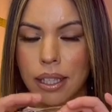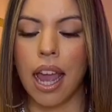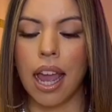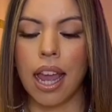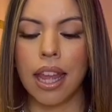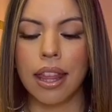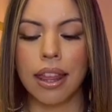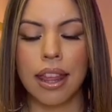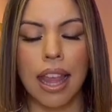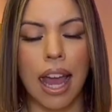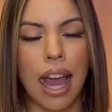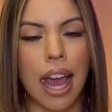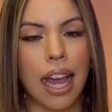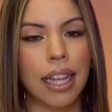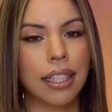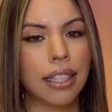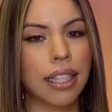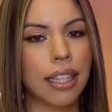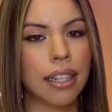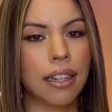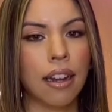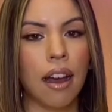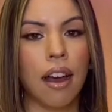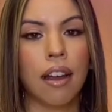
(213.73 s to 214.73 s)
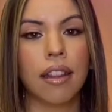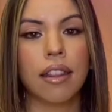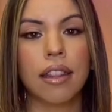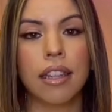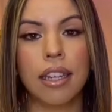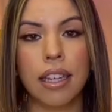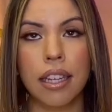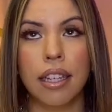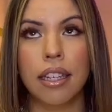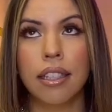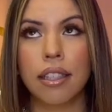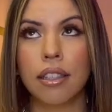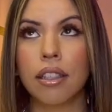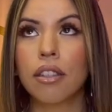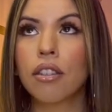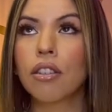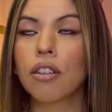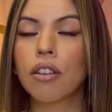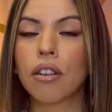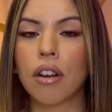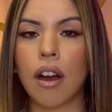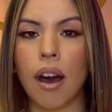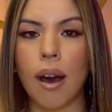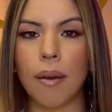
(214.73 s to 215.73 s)
And last and not least,
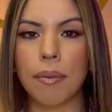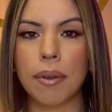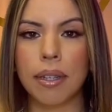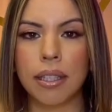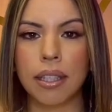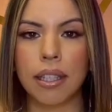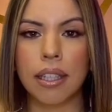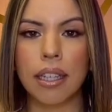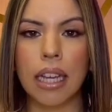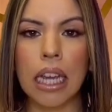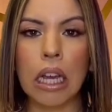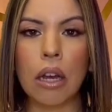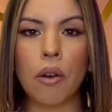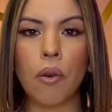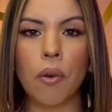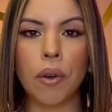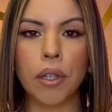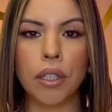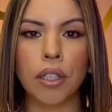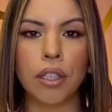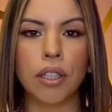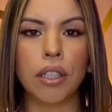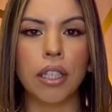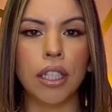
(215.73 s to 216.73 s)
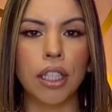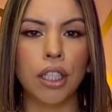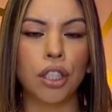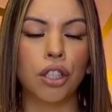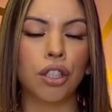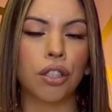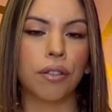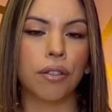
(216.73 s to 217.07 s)
you're obviously going to need your